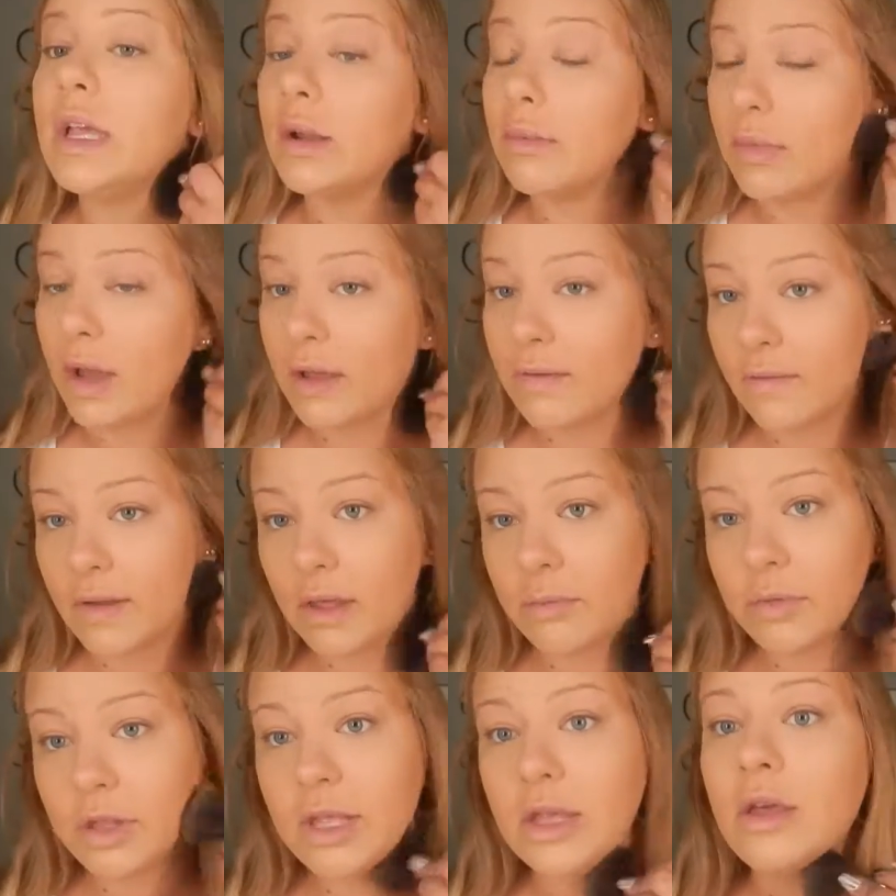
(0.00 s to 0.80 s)
and my
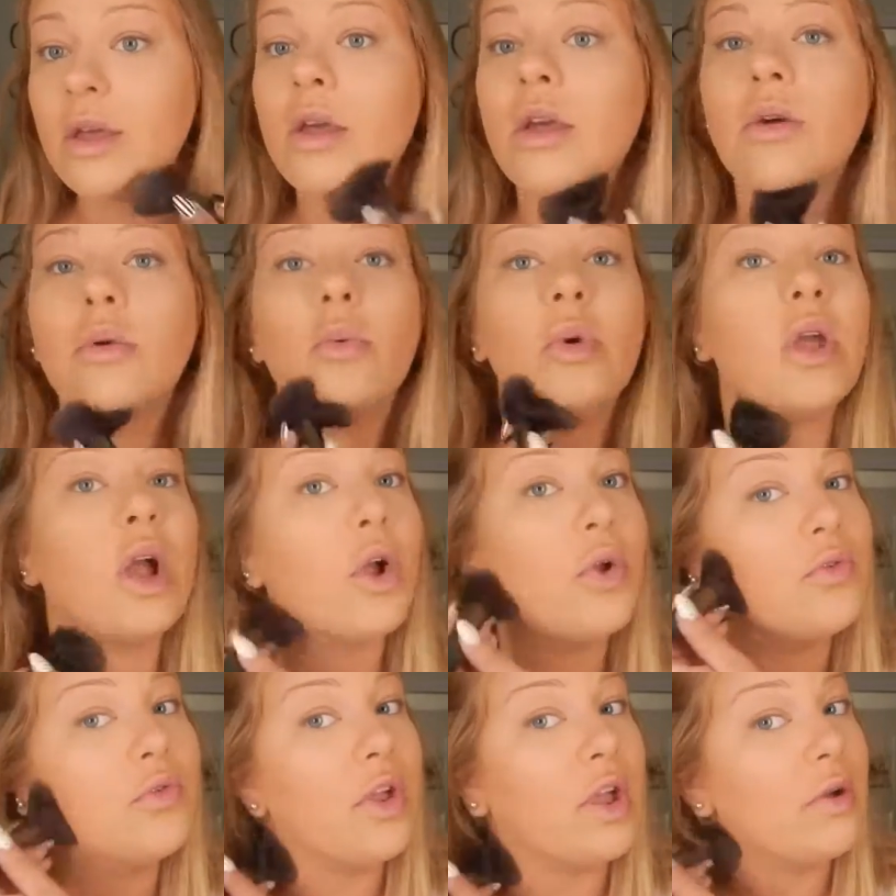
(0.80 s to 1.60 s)
family, we
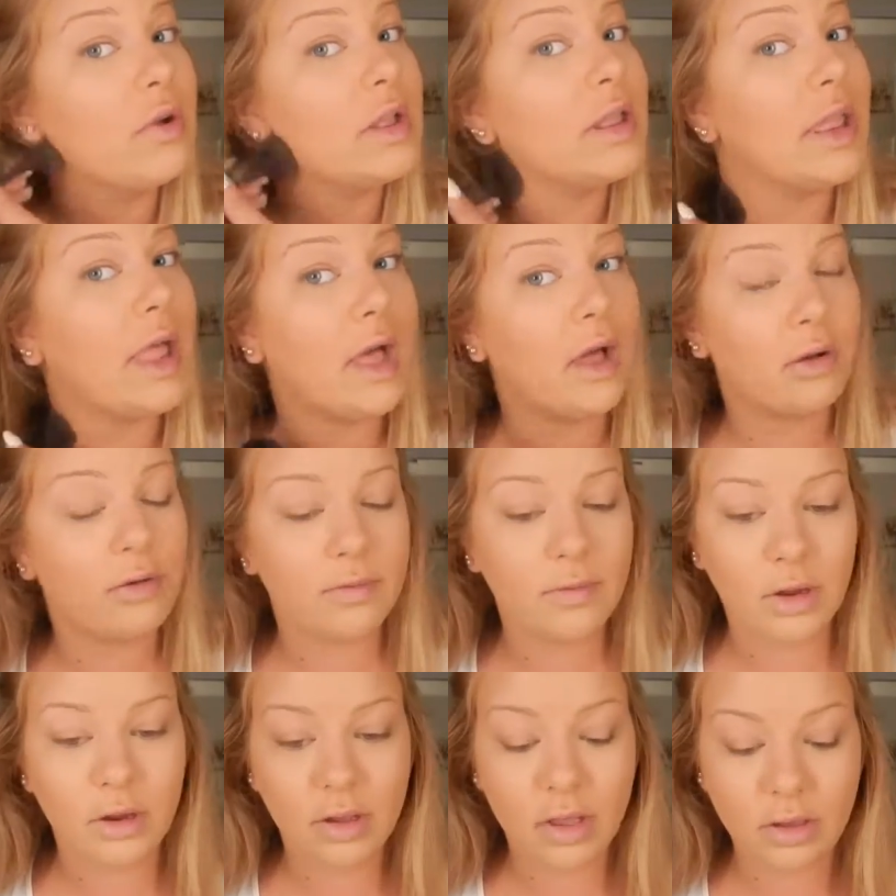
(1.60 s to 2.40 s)
are very loud,
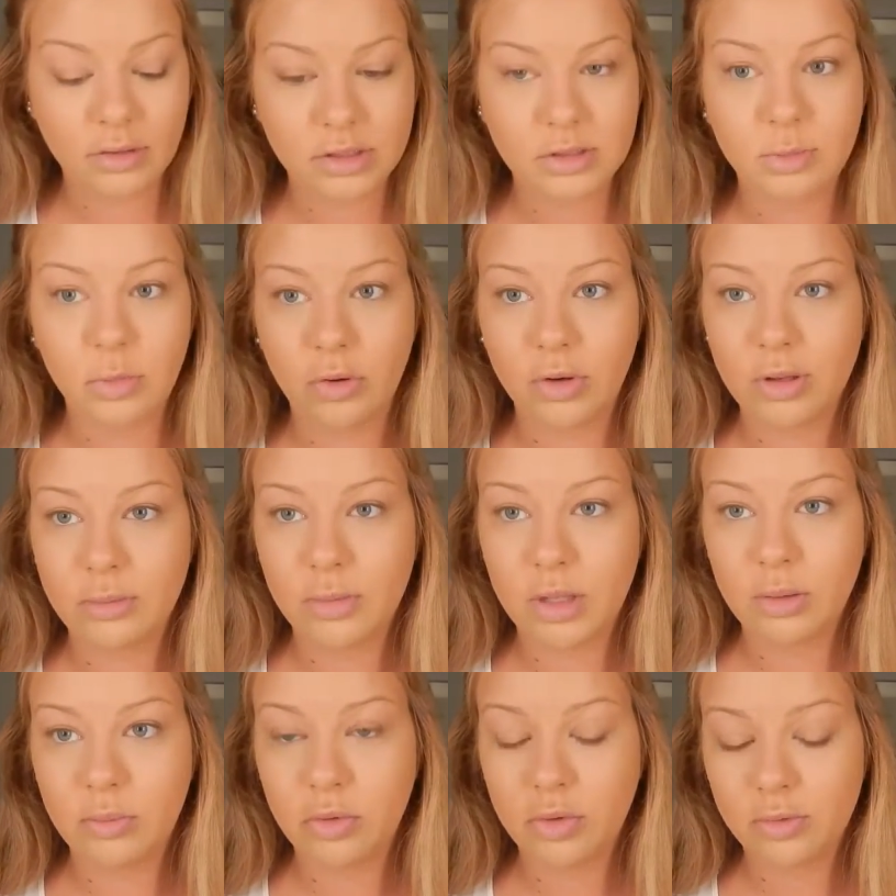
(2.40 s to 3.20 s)
very outspoken
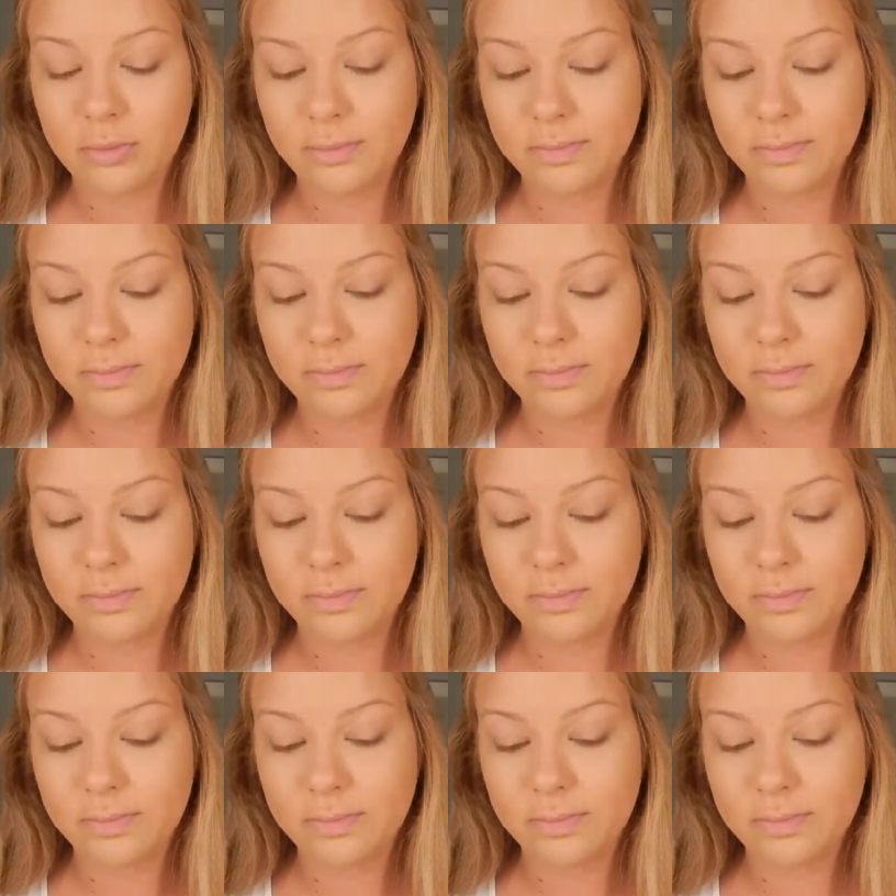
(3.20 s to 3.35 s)
people.